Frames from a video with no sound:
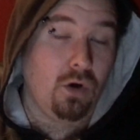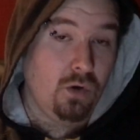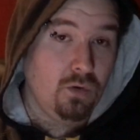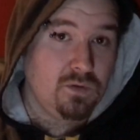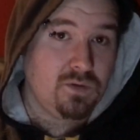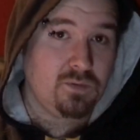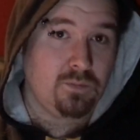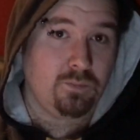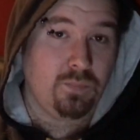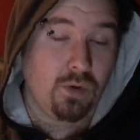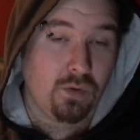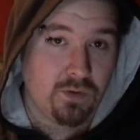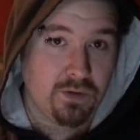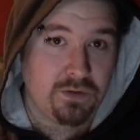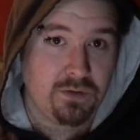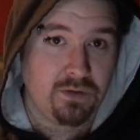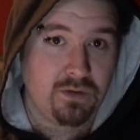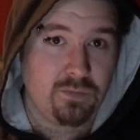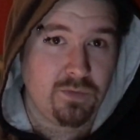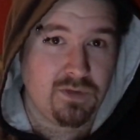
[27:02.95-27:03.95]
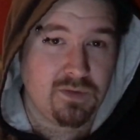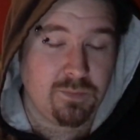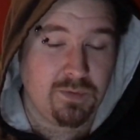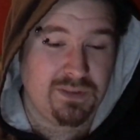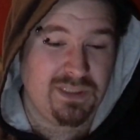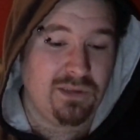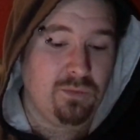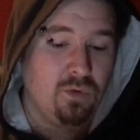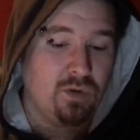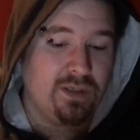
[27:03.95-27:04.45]
host poker tournaments,
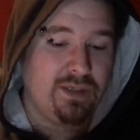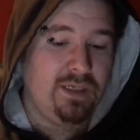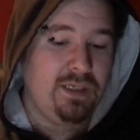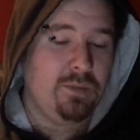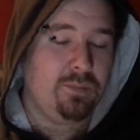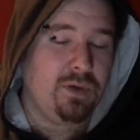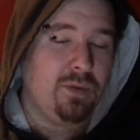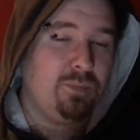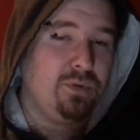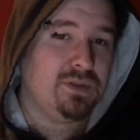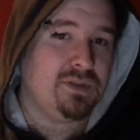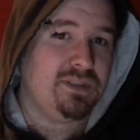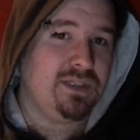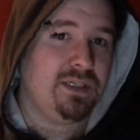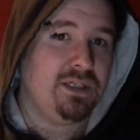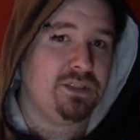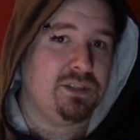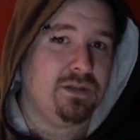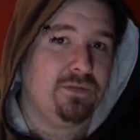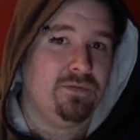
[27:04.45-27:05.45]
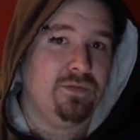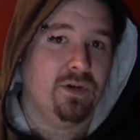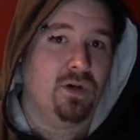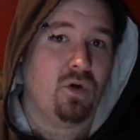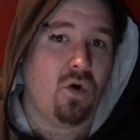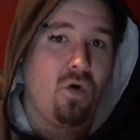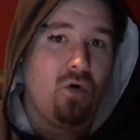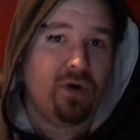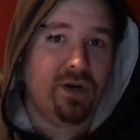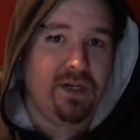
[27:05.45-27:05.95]
but they will keep a percentage of the
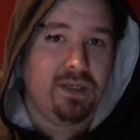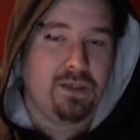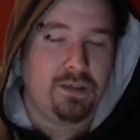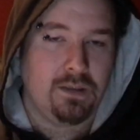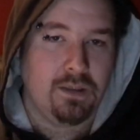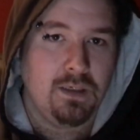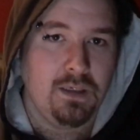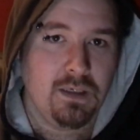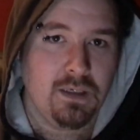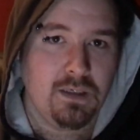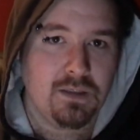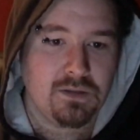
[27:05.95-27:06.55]
coin in.